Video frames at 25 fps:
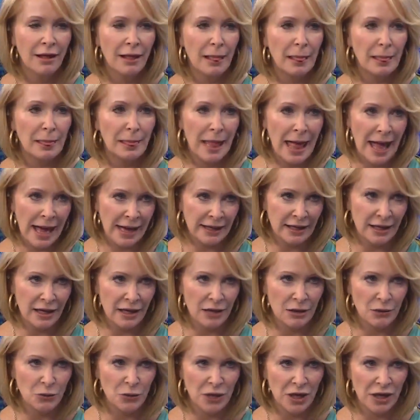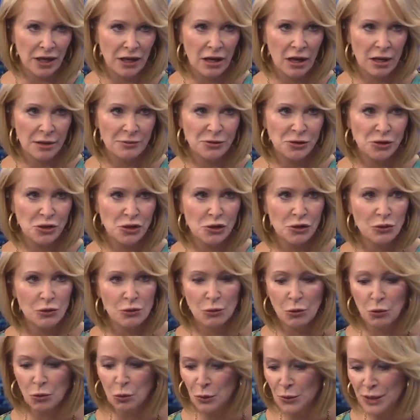lacking when it comes
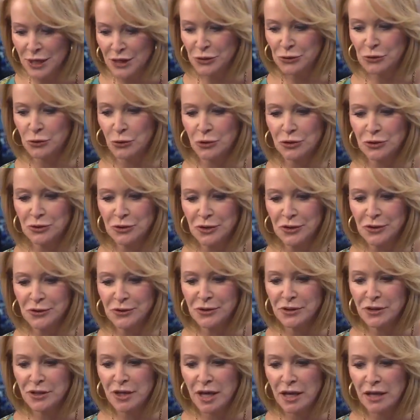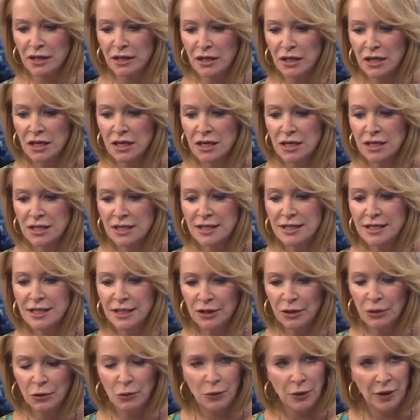to resources that
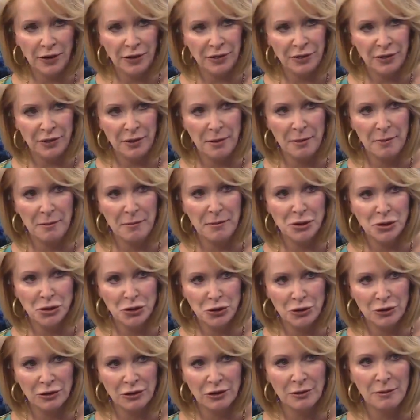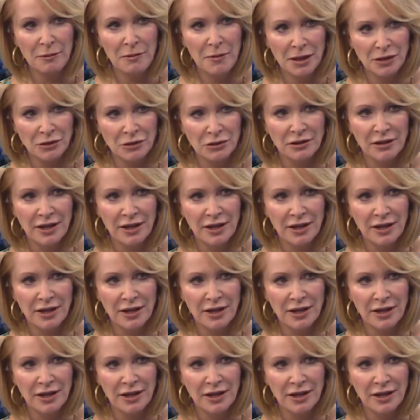deal with maternal mental